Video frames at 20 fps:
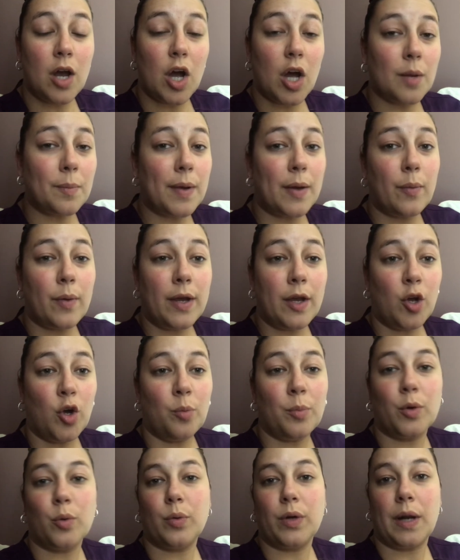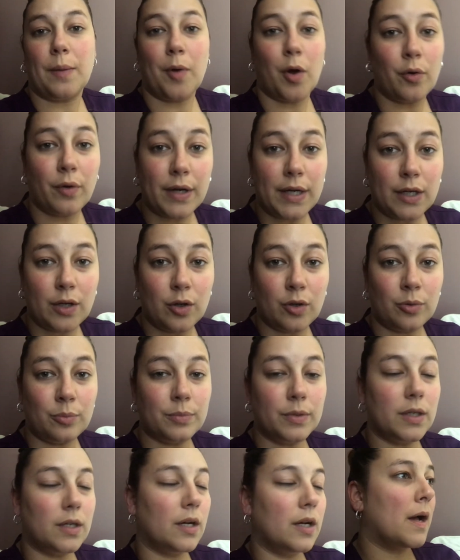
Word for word: on my way home or when I'm already home,